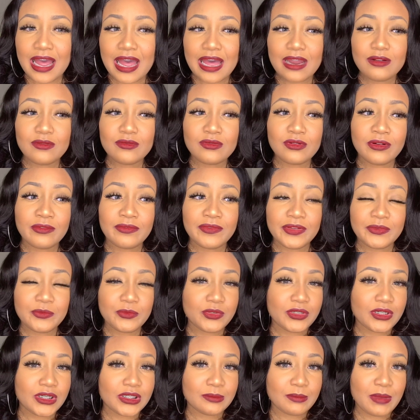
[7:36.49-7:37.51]
I don't know if it
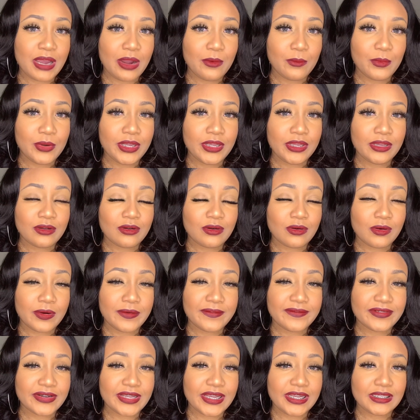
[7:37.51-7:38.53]
was just my wig
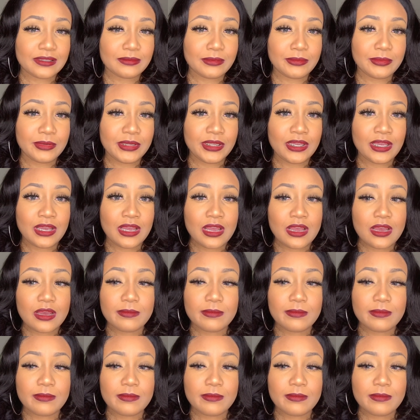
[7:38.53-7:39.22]
or the case may be,